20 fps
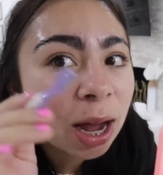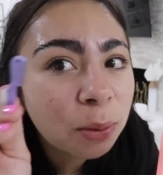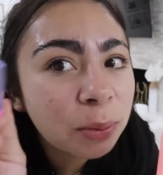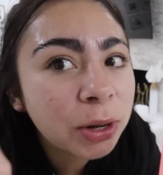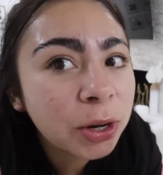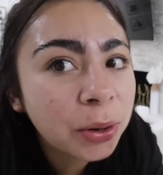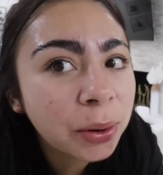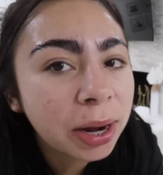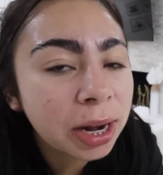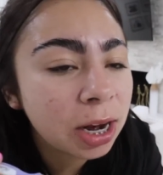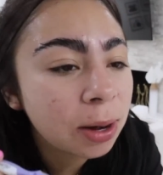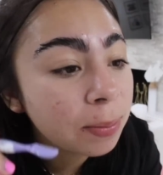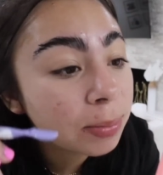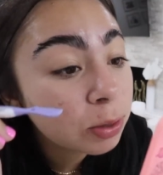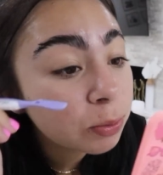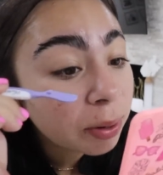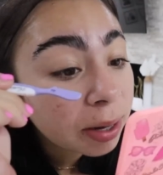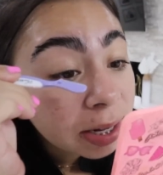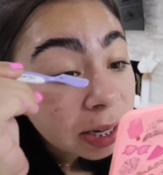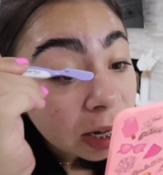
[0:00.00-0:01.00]
I regret it,
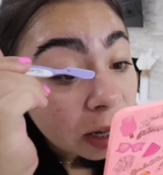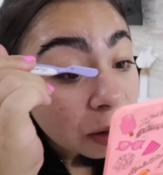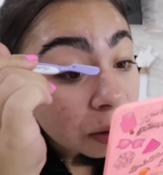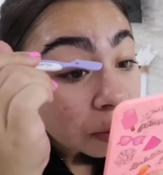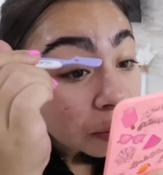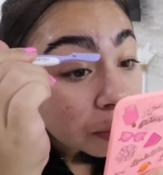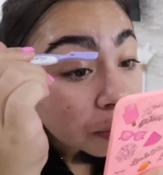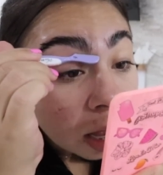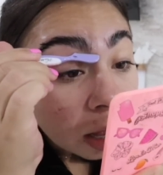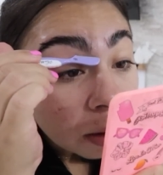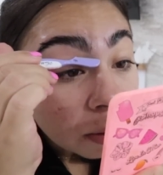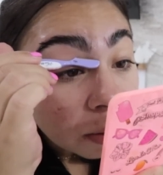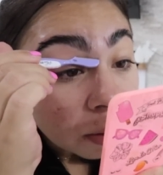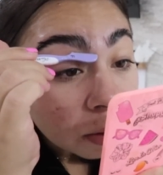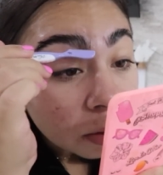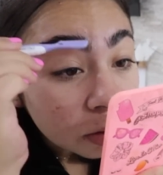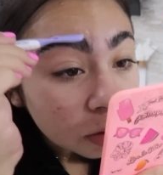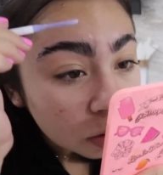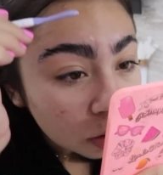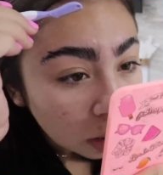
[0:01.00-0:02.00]
but right now, I
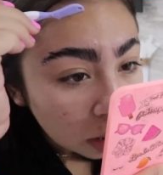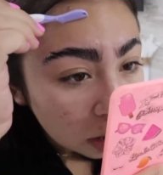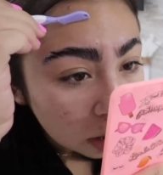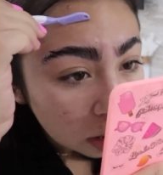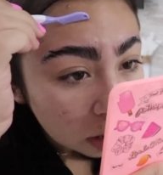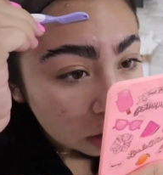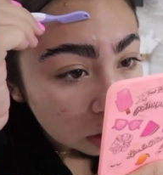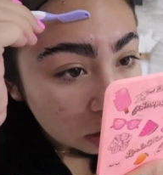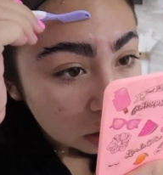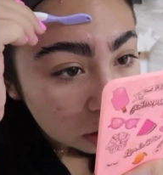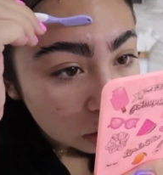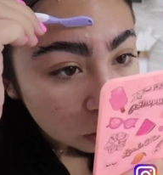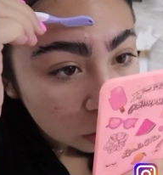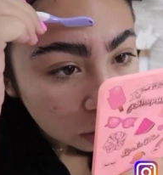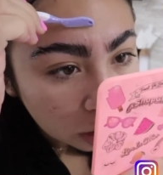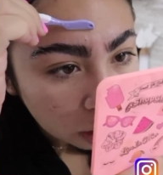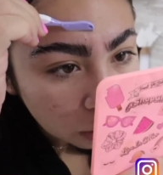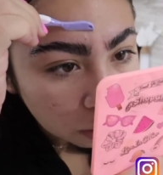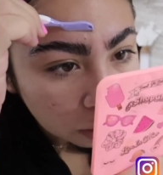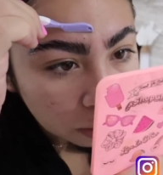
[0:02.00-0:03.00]
won't.
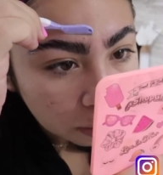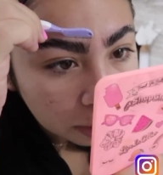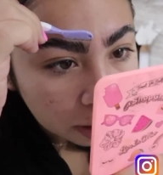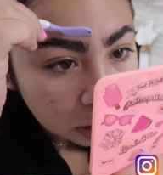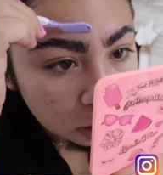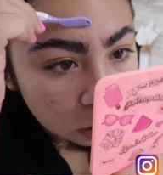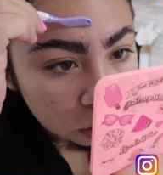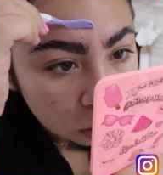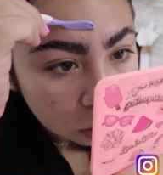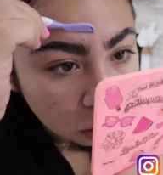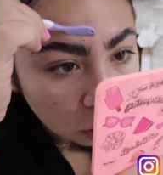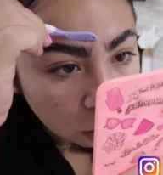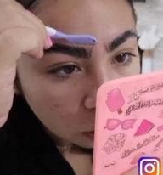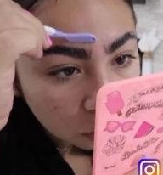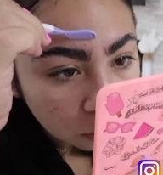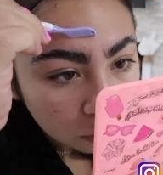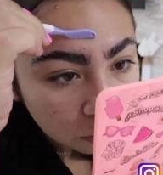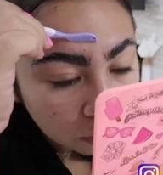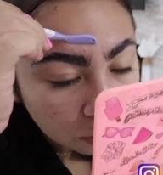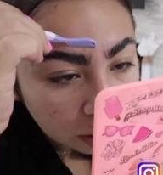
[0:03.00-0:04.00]
Today went by
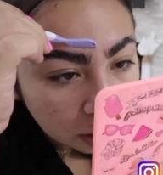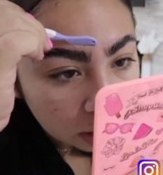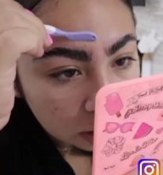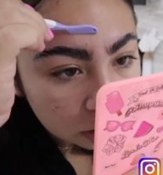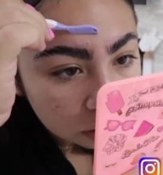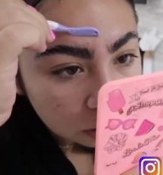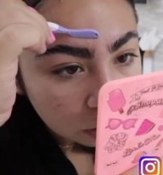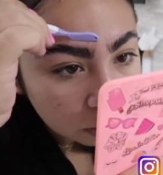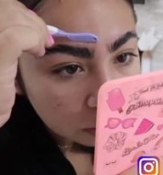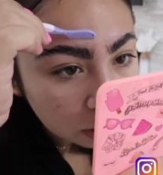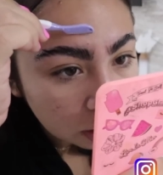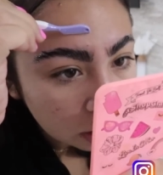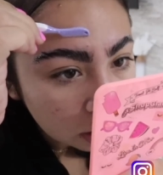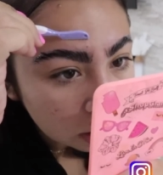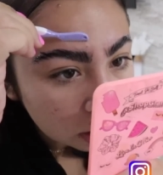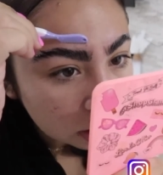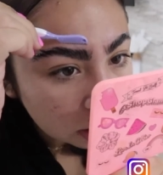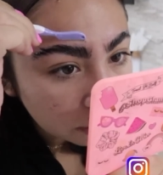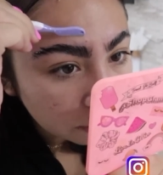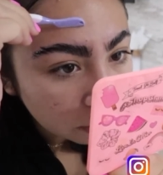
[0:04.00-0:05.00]
so fast,
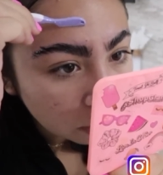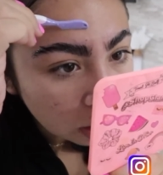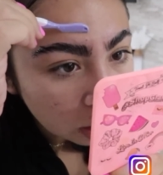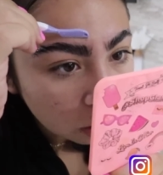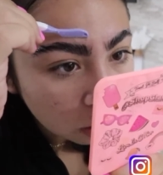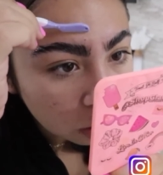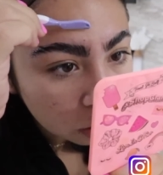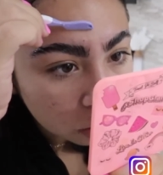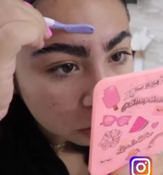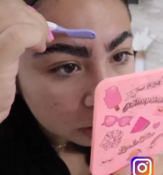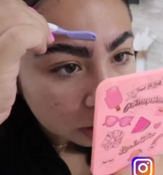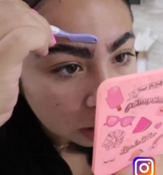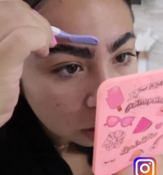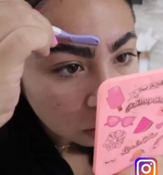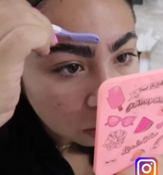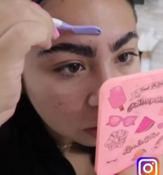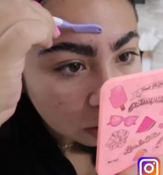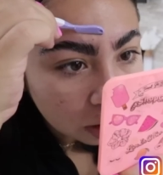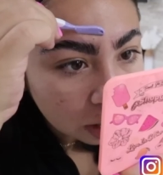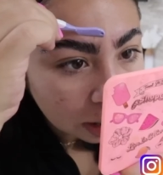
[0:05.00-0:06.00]
comadres. I feel like cuando
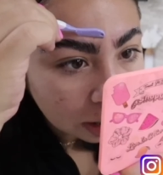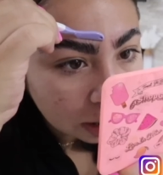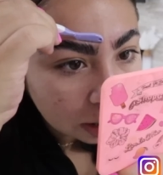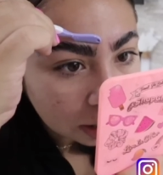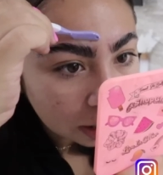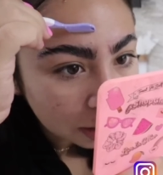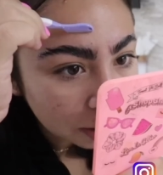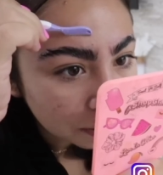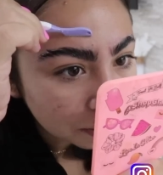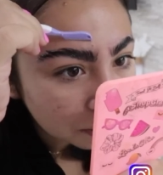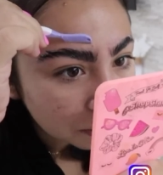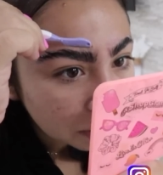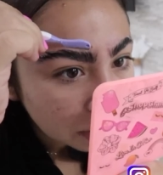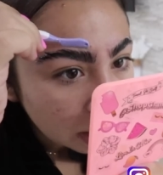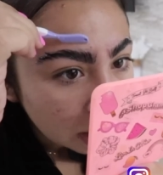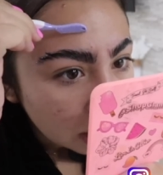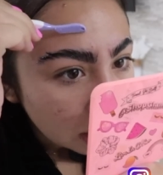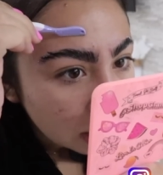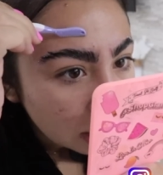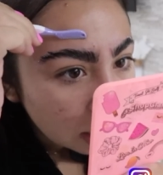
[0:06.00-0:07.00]
salgo con la niña,
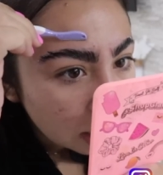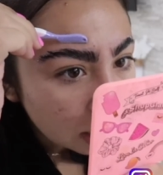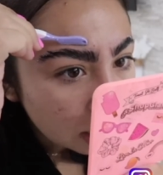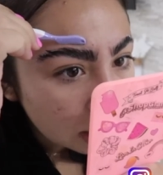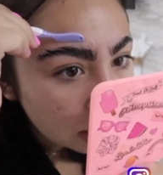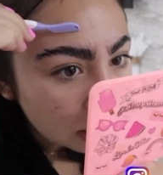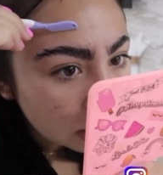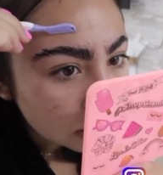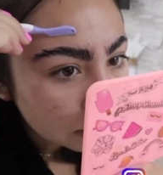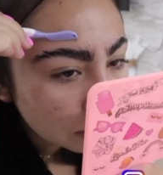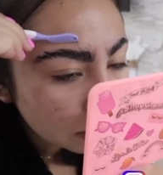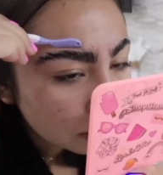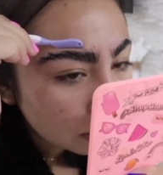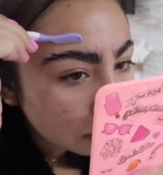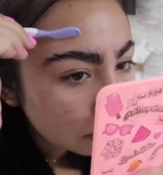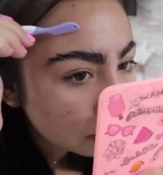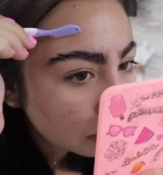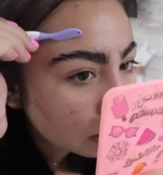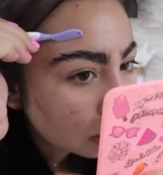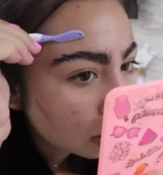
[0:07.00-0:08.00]
el día se me
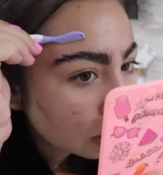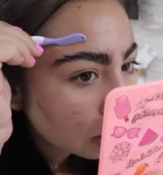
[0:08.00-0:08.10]
va bien